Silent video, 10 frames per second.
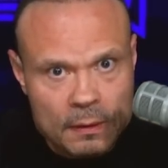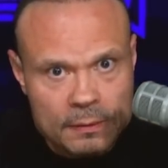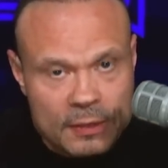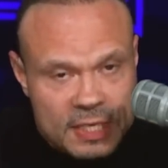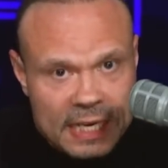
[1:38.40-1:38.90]

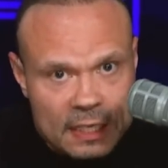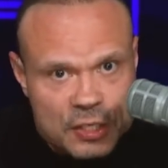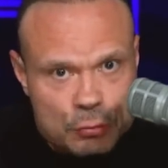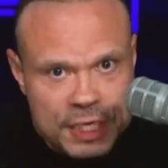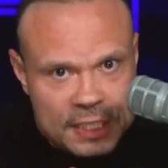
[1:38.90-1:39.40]
There's like a
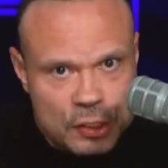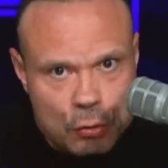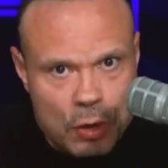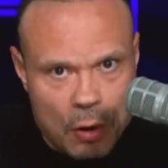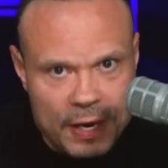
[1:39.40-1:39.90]

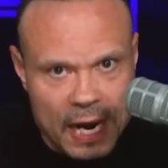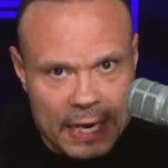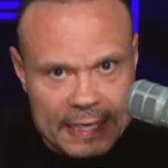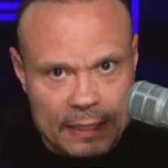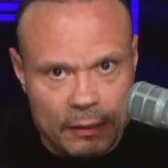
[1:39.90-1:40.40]
jujitsu going
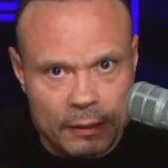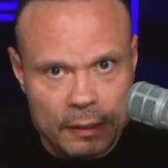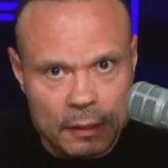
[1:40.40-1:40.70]
on here.